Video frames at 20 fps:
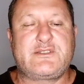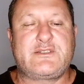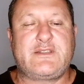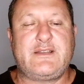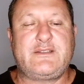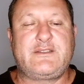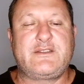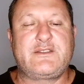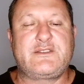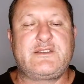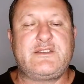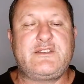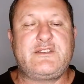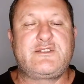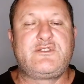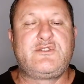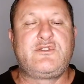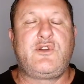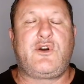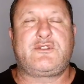status
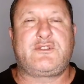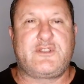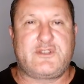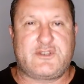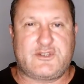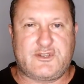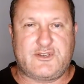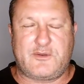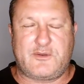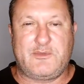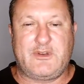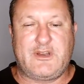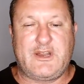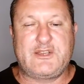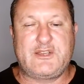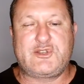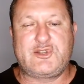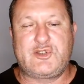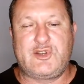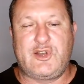is not
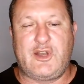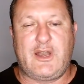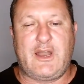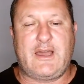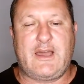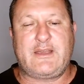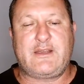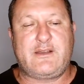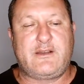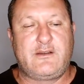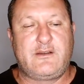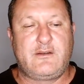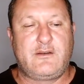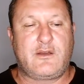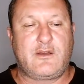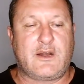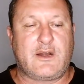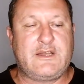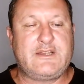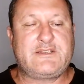discrimination like
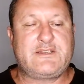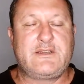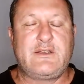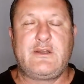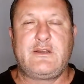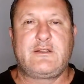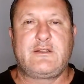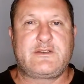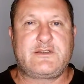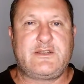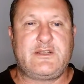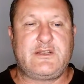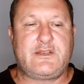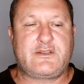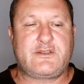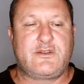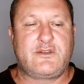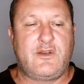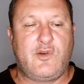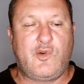race,
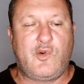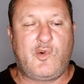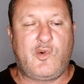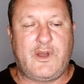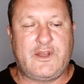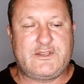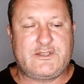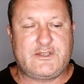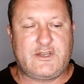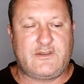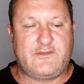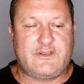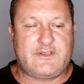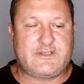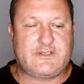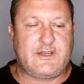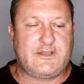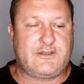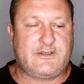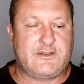sex, or HIV
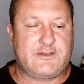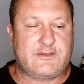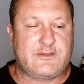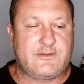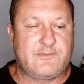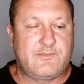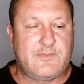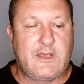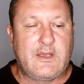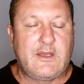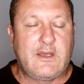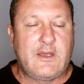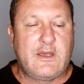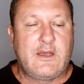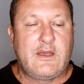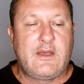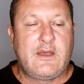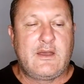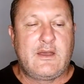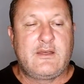status.
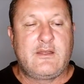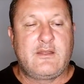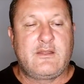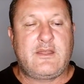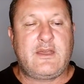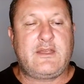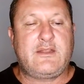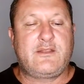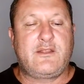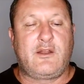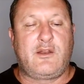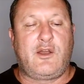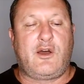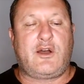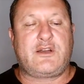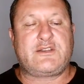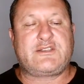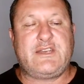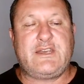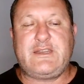Then the
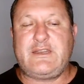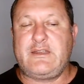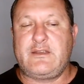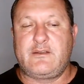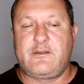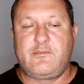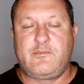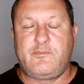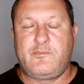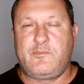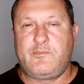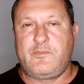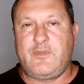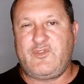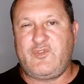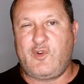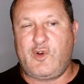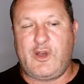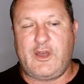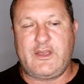last heading,
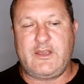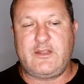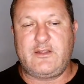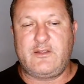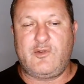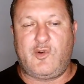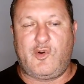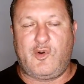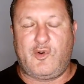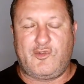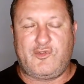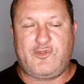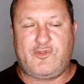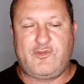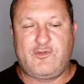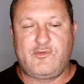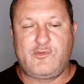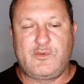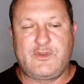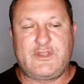before I end
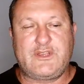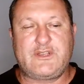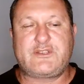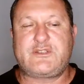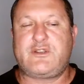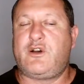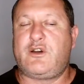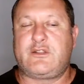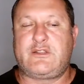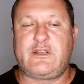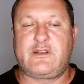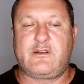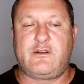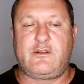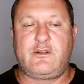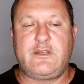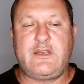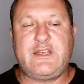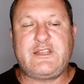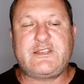off with this
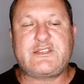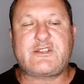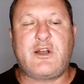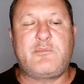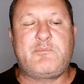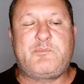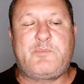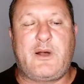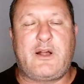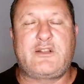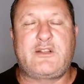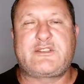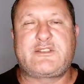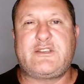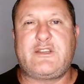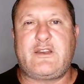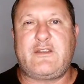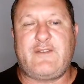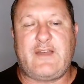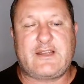article, is
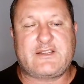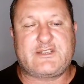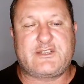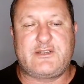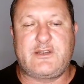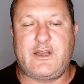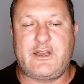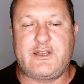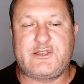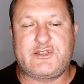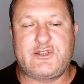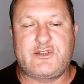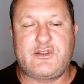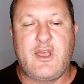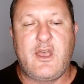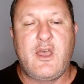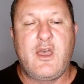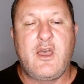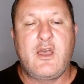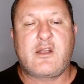compulsory
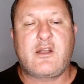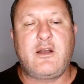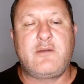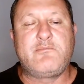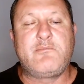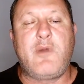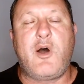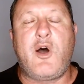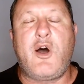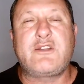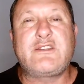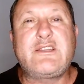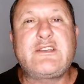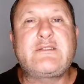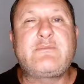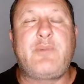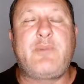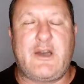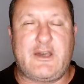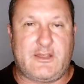vaccination
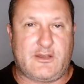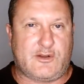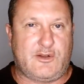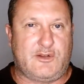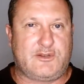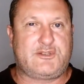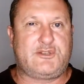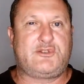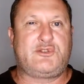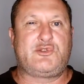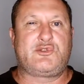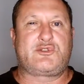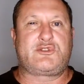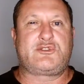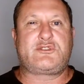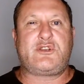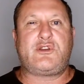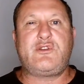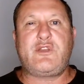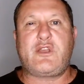commanded by the
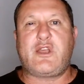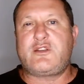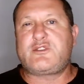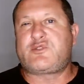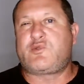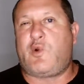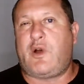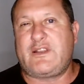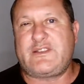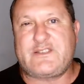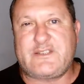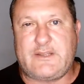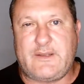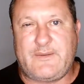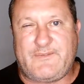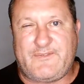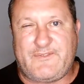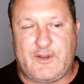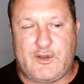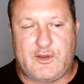Constitution? So he goes one
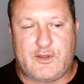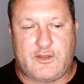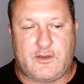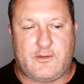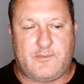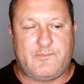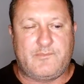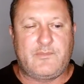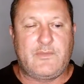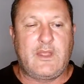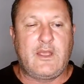step further.